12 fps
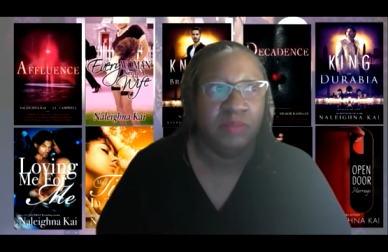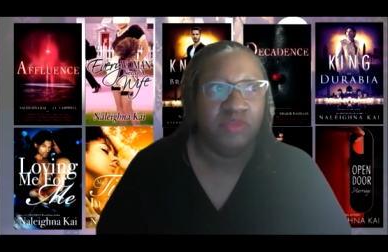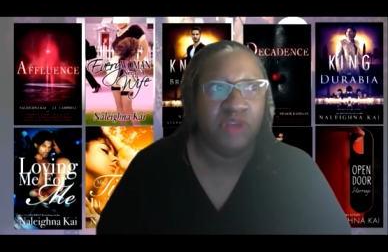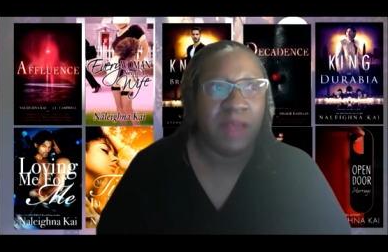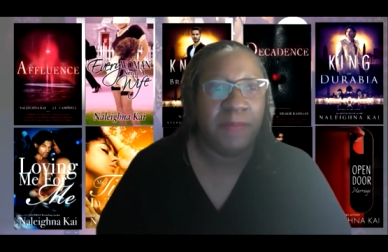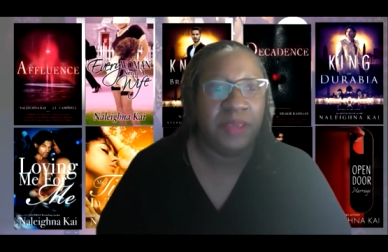
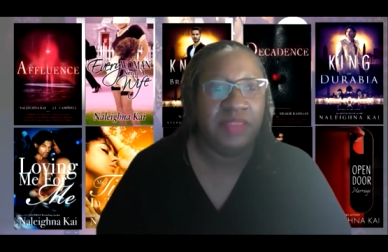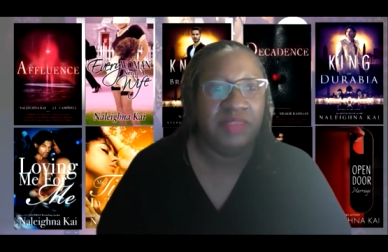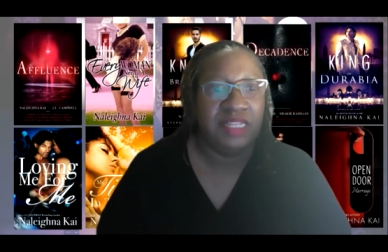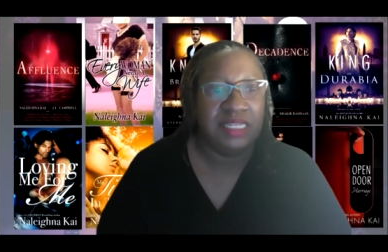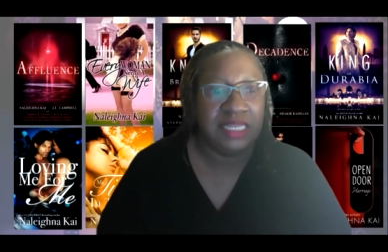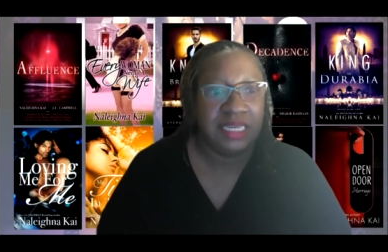drop in
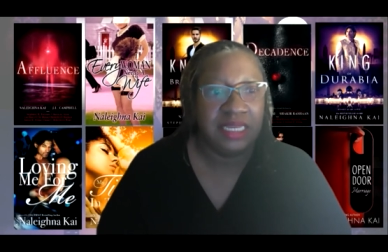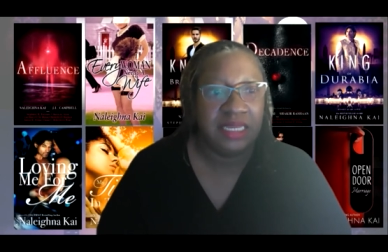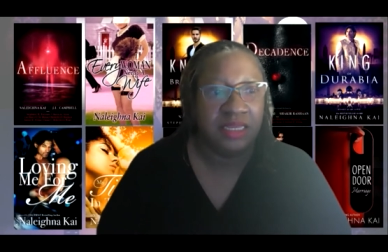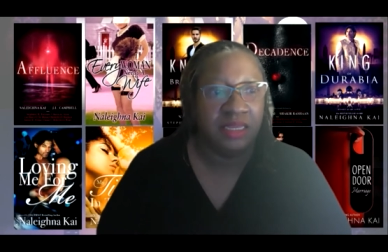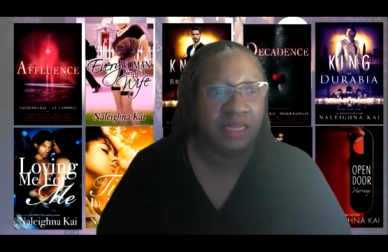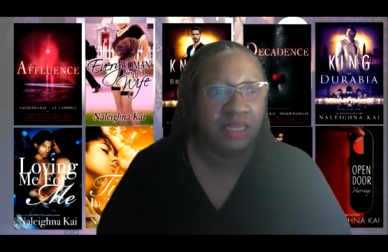the link
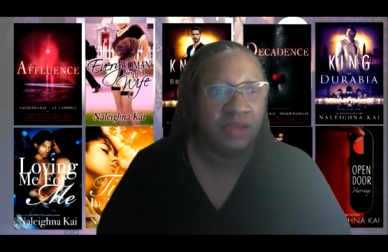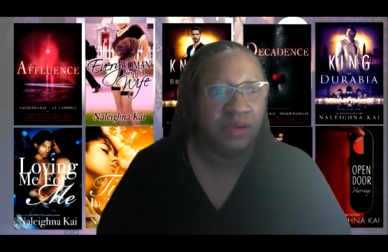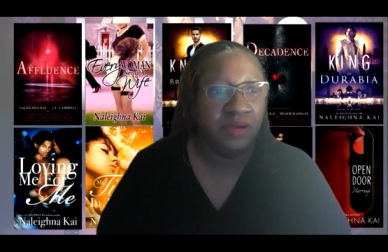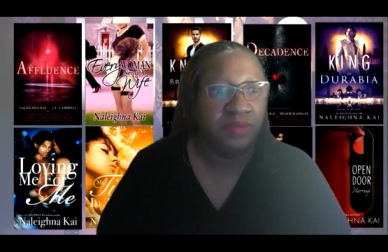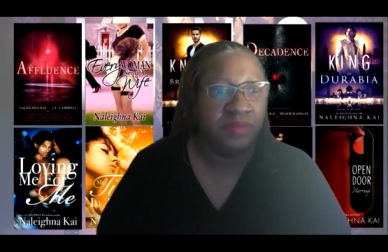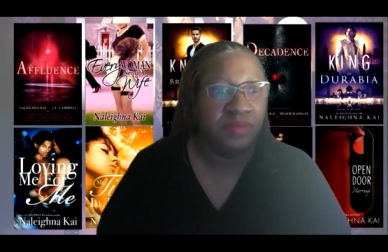
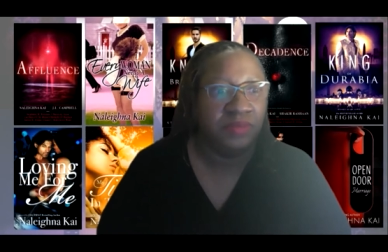here.